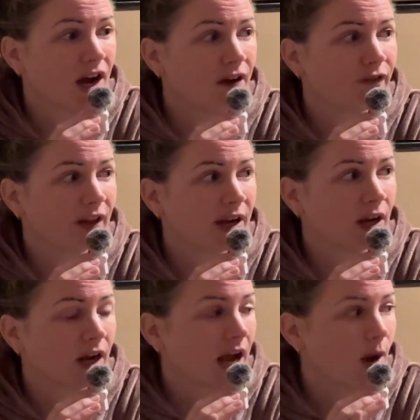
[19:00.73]
of,
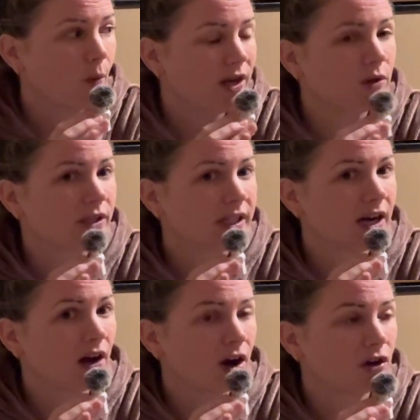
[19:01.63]
like, when you
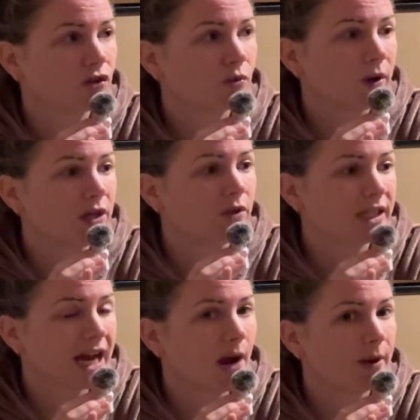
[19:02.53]
see our house, when you
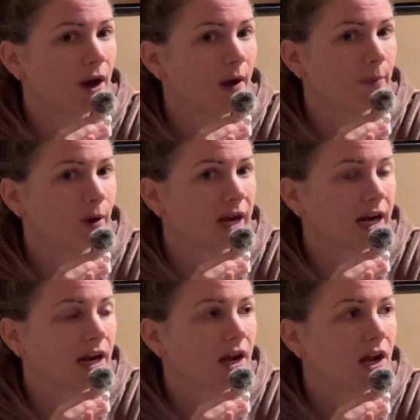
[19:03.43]
see how we
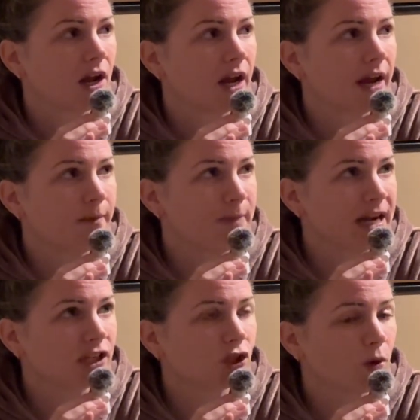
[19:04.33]
operate, it
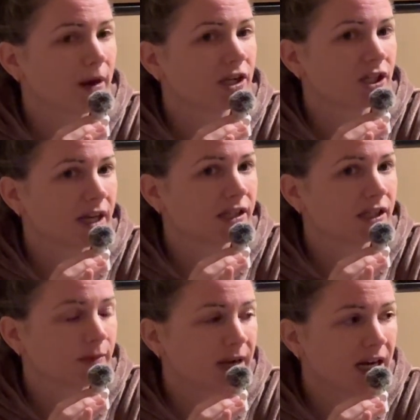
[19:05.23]
makes so much sense
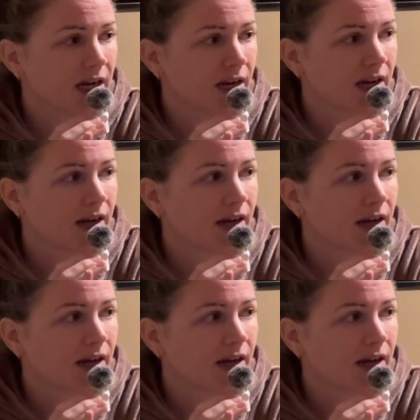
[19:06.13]
to me.